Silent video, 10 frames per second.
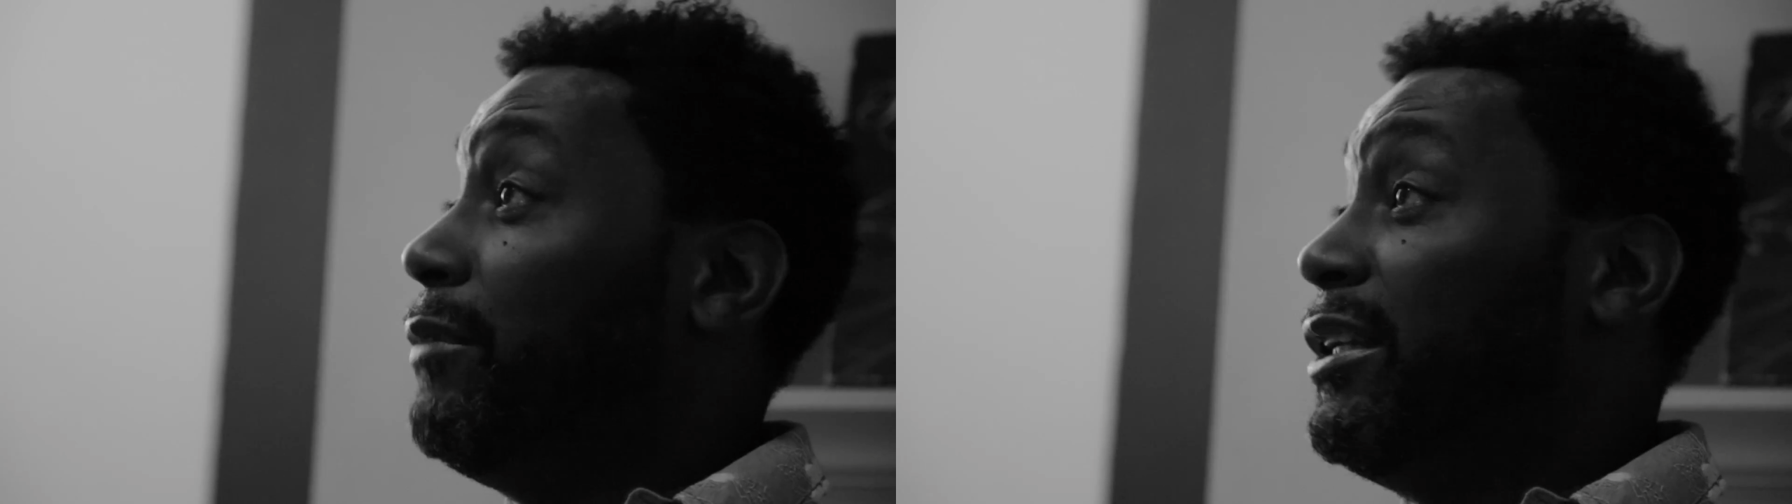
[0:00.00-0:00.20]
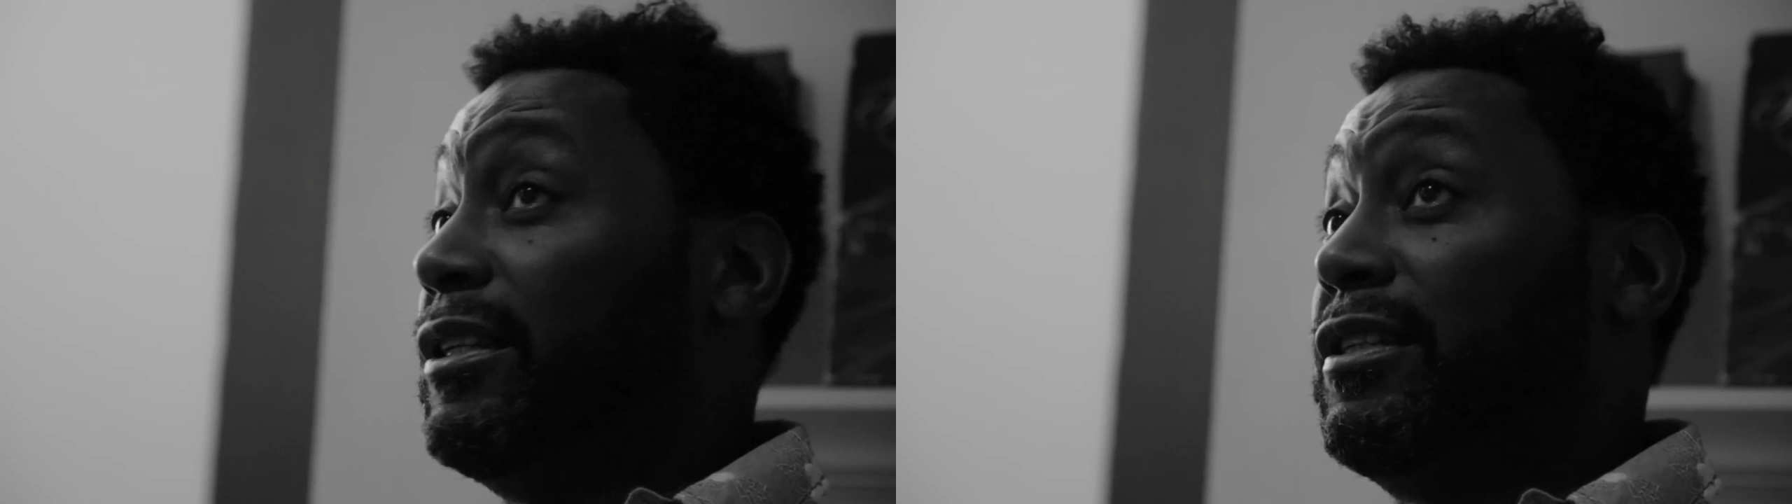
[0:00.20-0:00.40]

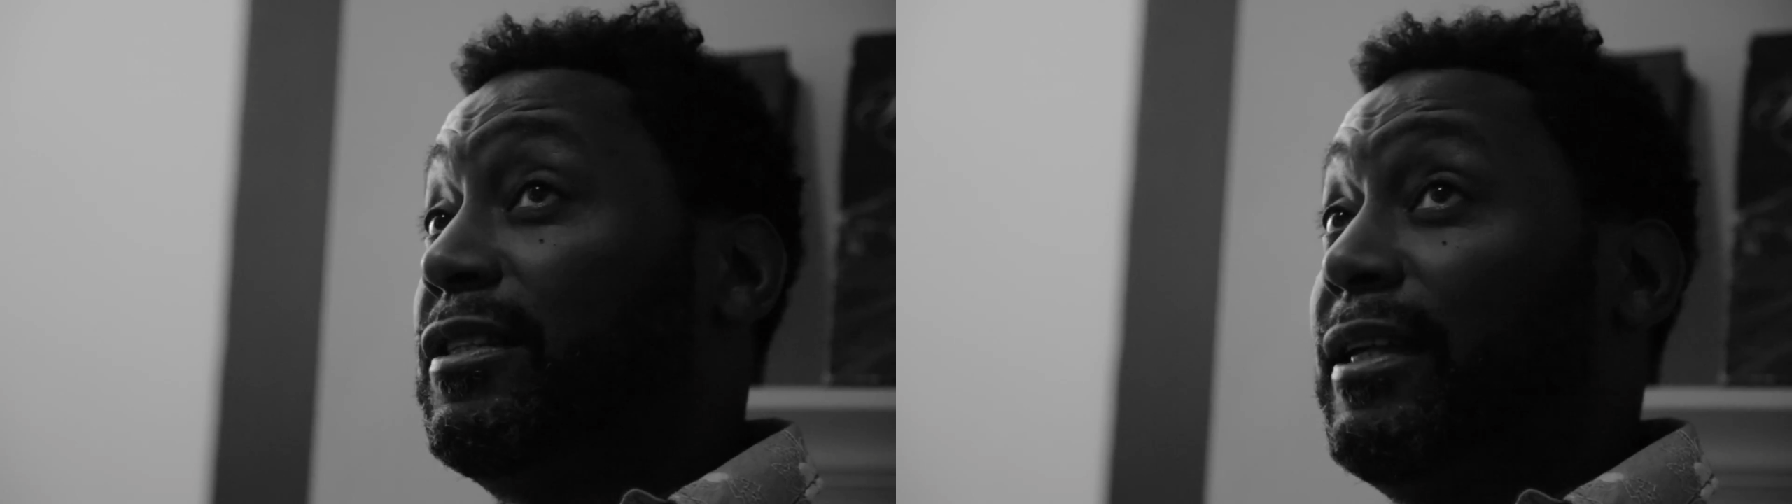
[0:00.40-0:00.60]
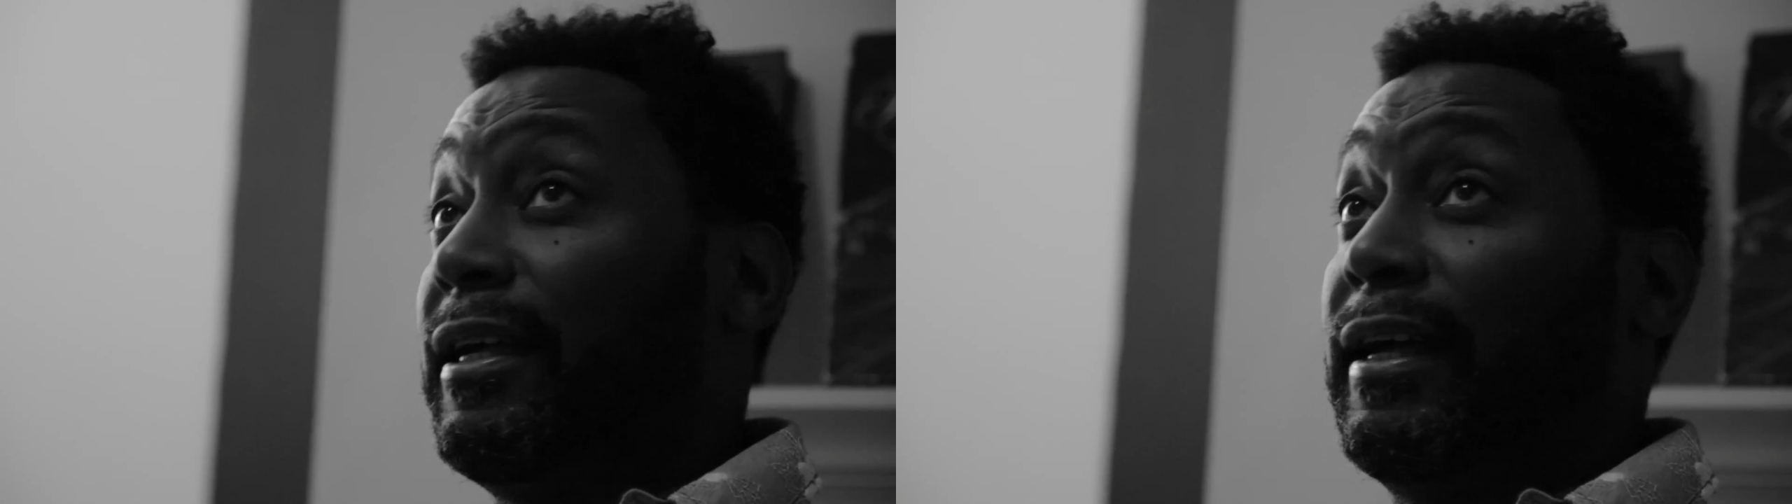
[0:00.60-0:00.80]
but this
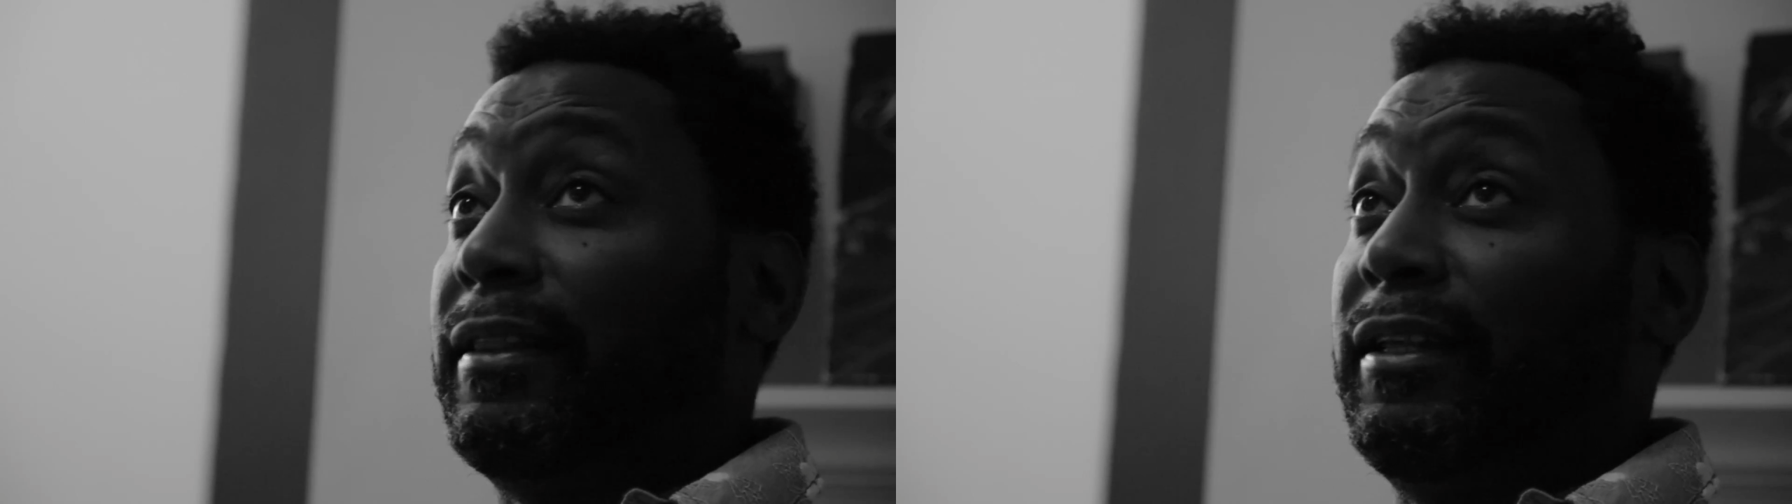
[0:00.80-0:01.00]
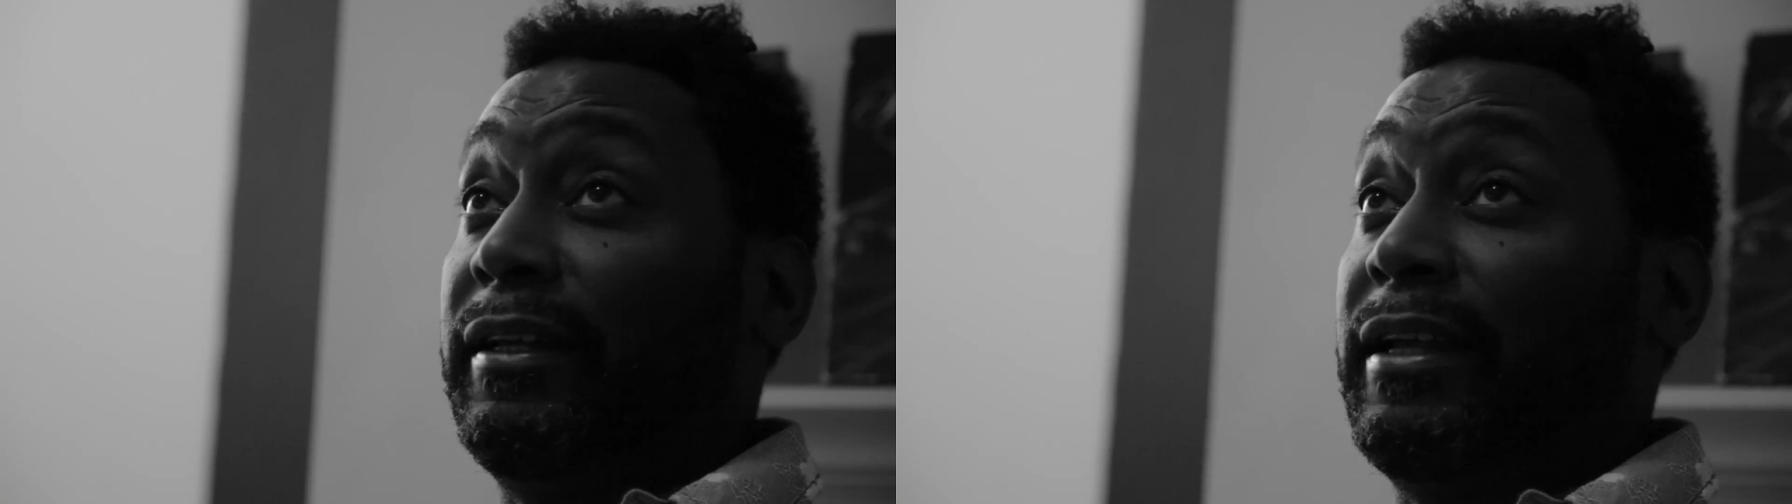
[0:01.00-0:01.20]
is like, I
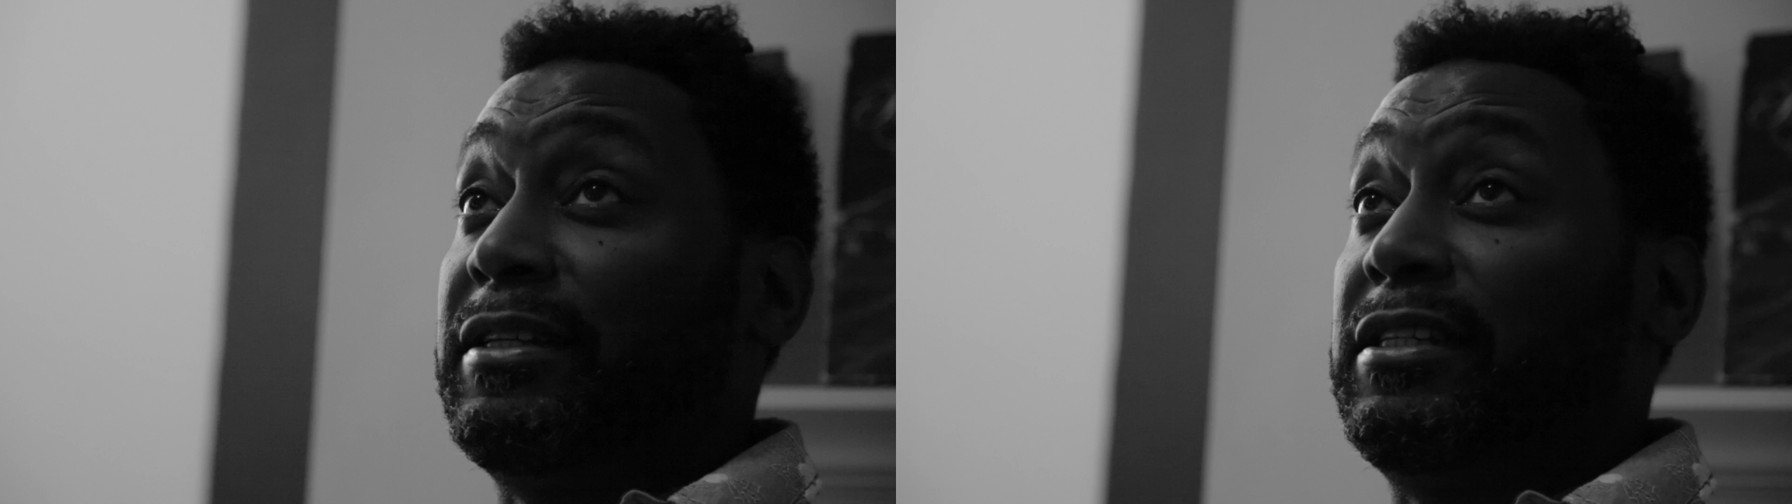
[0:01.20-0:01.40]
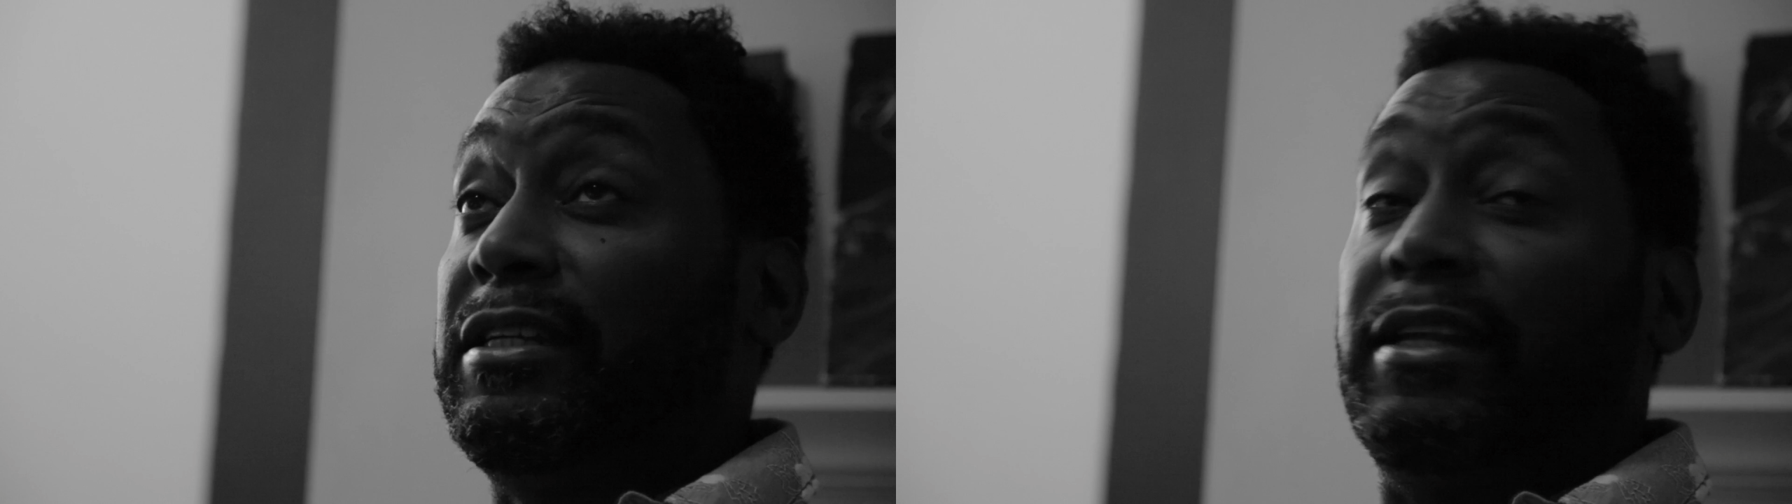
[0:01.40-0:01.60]
think,
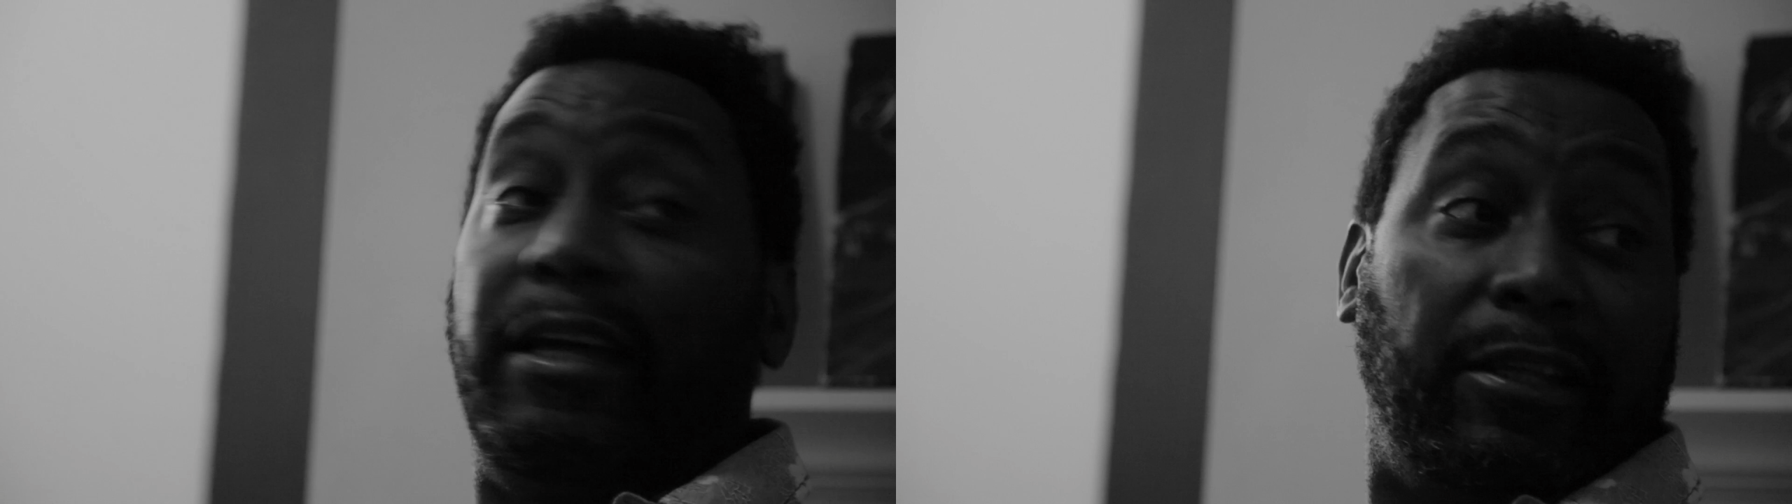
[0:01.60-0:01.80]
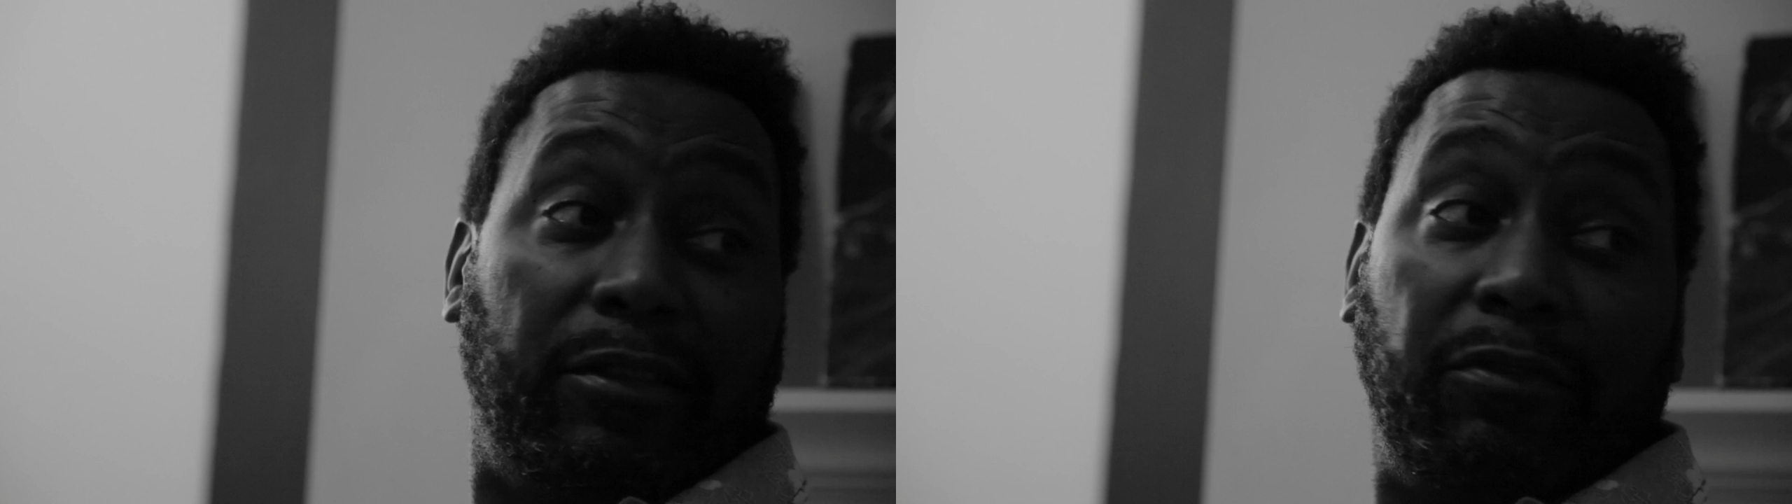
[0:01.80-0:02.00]

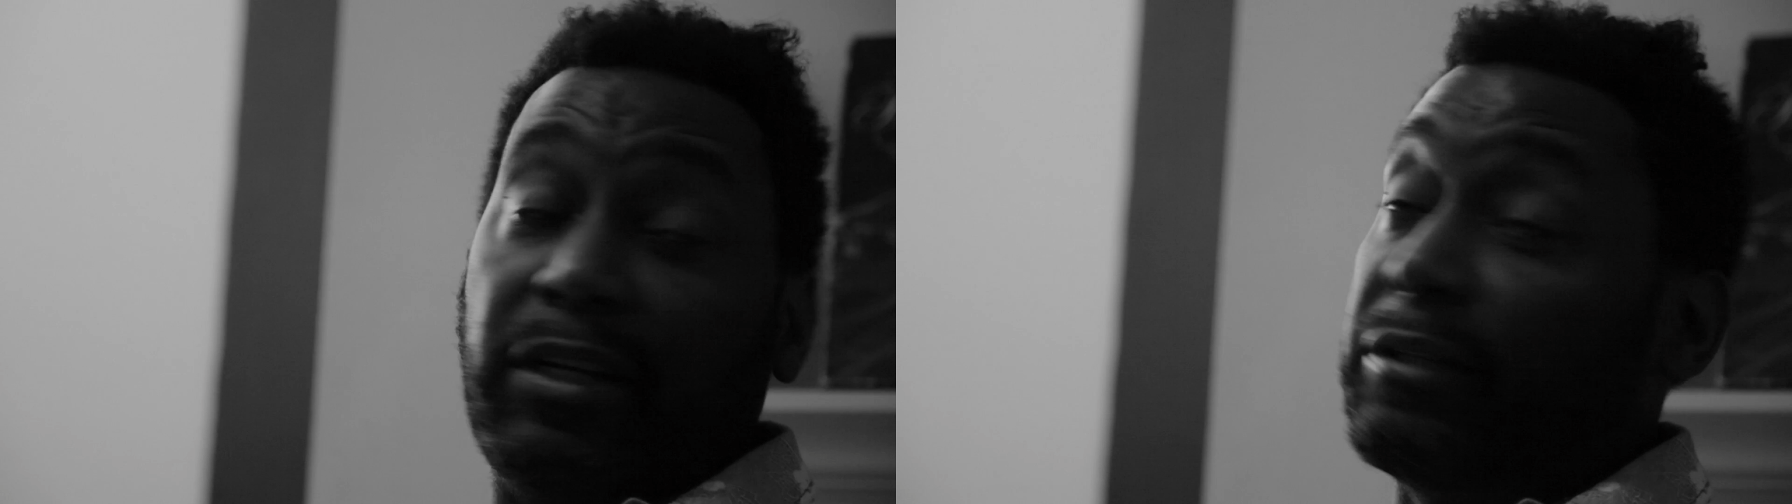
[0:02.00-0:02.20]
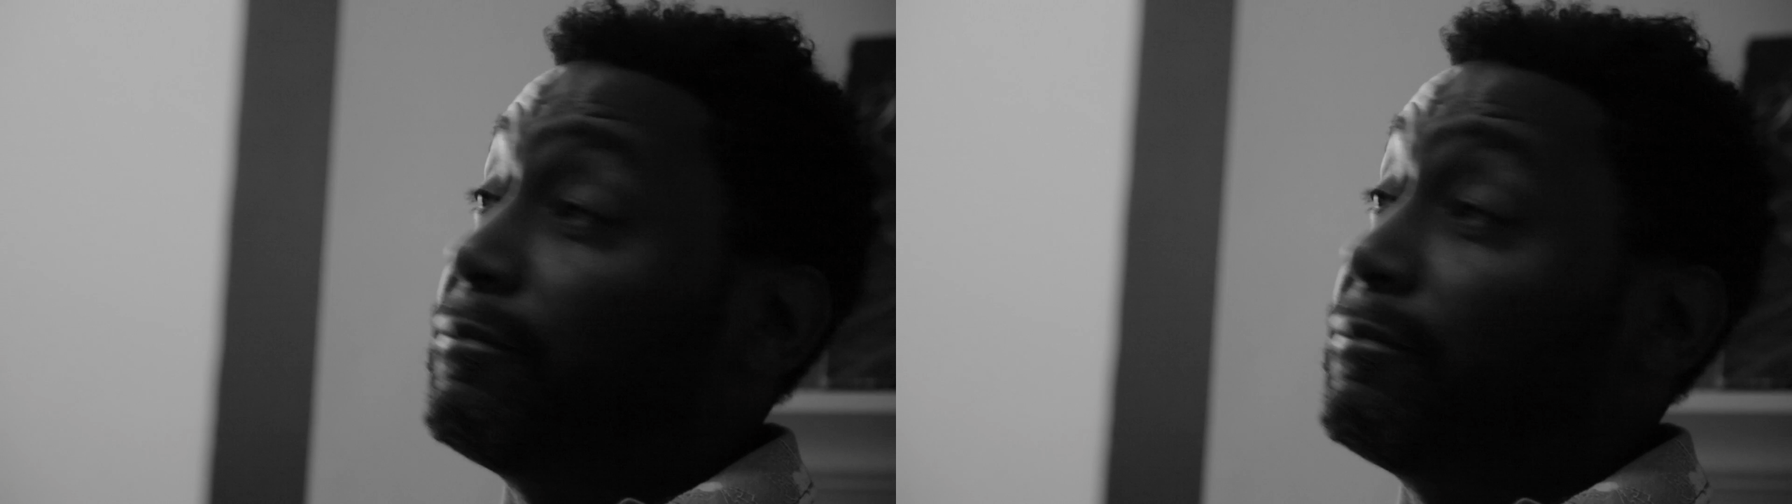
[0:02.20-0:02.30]
1993.